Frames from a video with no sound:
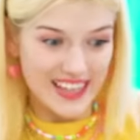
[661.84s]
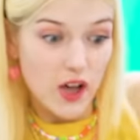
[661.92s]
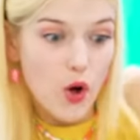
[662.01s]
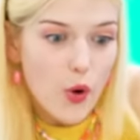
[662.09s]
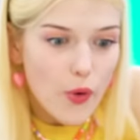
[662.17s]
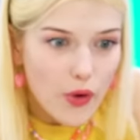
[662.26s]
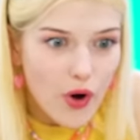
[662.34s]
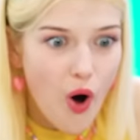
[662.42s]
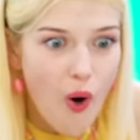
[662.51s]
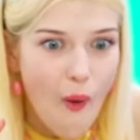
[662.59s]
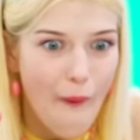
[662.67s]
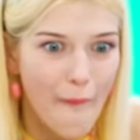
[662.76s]
I'm
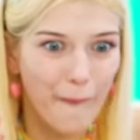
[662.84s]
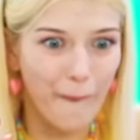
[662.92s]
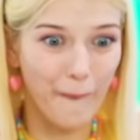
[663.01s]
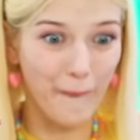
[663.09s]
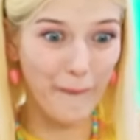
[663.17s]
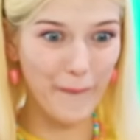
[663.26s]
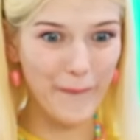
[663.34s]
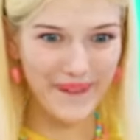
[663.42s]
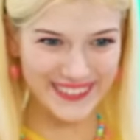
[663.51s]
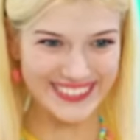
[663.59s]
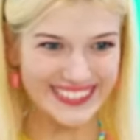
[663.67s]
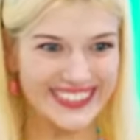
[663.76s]
almost suspicious.
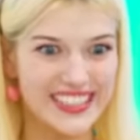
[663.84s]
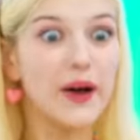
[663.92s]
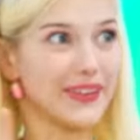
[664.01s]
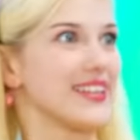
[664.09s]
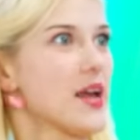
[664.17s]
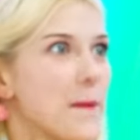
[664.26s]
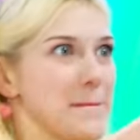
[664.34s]
How can a treat